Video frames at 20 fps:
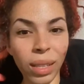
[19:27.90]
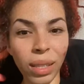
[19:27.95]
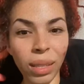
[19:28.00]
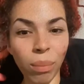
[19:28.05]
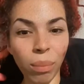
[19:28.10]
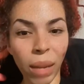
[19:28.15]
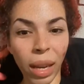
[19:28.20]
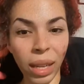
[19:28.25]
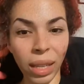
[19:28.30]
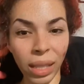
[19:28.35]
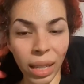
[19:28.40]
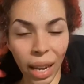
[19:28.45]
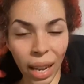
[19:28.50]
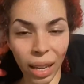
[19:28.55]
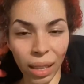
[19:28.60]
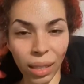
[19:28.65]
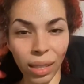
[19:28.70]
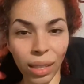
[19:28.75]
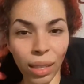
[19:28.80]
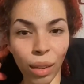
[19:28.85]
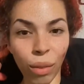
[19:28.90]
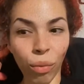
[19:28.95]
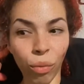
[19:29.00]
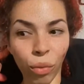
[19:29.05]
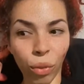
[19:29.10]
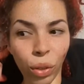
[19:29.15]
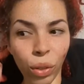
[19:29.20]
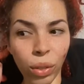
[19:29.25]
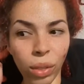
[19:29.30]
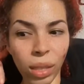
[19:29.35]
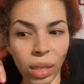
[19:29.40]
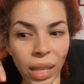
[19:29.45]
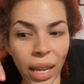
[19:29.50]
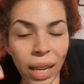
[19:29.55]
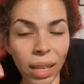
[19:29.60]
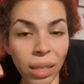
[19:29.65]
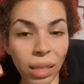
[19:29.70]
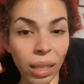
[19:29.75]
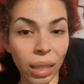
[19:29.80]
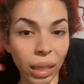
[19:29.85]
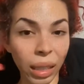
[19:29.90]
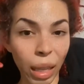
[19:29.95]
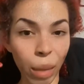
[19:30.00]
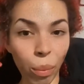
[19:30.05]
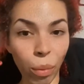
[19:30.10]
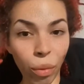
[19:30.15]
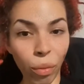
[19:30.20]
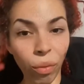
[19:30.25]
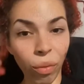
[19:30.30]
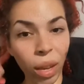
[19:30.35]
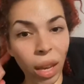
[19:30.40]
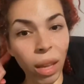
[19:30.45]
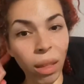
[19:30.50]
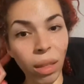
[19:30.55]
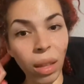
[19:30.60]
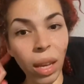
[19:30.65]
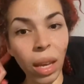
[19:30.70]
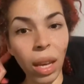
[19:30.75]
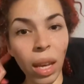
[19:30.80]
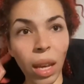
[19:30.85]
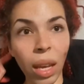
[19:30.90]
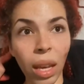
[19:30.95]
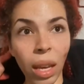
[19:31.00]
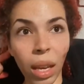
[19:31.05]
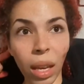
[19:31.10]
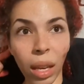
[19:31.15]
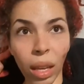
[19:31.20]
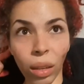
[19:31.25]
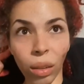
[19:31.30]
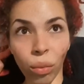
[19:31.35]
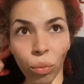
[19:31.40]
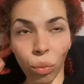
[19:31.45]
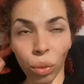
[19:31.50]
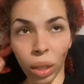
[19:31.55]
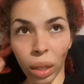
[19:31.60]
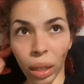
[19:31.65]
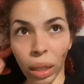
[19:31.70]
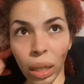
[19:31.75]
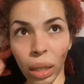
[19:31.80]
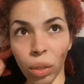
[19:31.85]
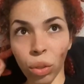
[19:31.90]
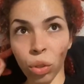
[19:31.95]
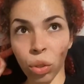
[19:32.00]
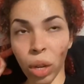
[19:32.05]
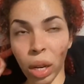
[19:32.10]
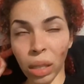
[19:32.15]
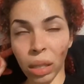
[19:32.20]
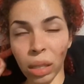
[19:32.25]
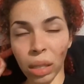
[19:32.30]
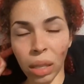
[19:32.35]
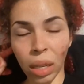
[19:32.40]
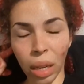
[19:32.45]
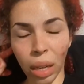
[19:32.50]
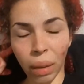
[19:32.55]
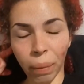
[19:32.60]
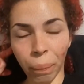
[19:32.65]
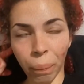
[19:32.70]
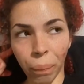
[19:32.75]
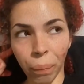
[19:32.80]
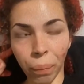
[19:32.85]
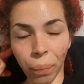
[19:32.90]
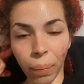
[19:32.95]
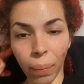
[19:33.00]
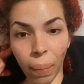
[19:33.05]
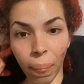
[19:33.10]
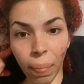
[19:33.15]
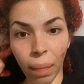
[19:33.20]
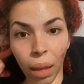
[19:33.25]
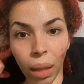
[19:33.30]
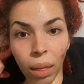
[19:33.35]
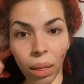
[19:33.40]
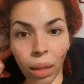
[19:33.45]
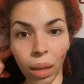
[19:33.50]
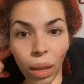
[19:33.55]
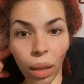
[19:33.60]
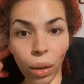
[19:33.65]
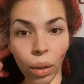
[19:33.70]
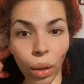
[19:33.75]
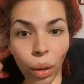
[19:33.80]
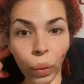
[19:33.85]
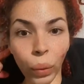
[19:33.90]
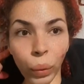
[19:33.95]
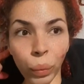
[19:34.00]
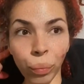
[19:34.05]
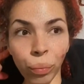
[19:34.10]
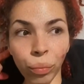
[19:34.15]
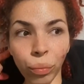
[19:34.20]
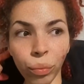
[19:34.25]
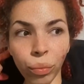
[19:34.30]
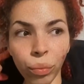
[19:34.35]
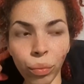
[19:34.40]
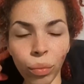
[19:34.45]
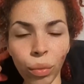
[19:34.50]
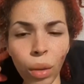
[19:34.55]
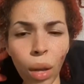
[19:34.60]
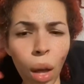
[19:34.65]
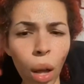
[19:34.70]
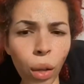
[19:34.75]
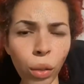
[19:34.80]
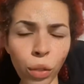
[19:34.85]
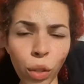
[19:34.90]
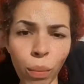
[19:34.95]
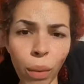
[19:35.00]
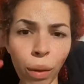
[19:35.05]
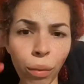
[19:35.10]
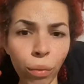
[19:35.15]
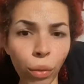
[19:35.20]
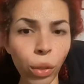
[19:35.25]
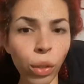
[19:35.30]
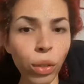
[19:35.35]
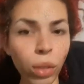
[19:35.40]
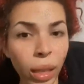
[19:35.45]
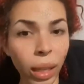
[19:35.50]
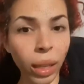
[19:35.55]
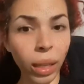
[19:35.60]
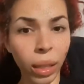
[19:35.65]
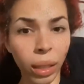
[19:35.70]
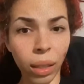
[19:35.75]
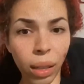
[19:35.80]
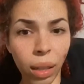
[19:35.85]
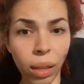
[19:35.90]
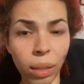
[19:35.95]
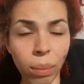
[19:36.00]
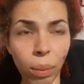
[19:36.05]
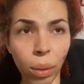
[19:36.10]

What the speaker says: in the unknown. And that was my test and first test and leap of faith in really trusting the unknown.